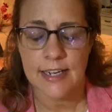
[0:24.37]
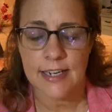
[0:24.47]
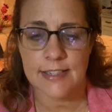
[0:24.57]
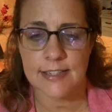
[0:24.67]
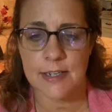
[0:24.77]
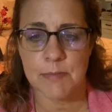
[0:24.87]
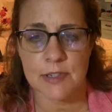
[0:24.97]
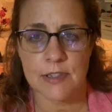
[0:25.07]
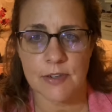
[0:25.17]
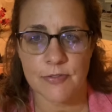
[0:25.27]
it seems
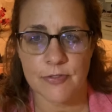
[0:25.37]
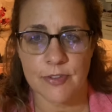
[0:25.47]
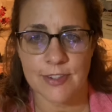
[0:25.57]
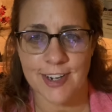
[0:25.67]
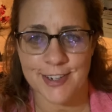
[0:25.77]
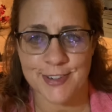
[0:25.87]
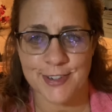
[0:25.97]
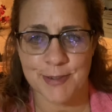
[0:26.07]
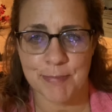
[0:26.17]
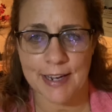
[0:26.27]
as if
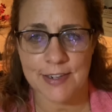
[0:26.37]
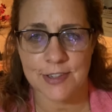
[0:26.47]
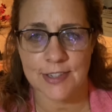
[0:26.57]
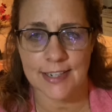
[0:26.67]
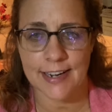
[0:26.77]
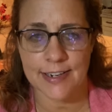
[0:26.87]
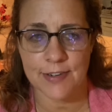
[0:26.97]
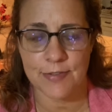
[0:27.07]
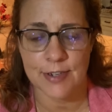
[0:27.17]
Dr. Patterson kind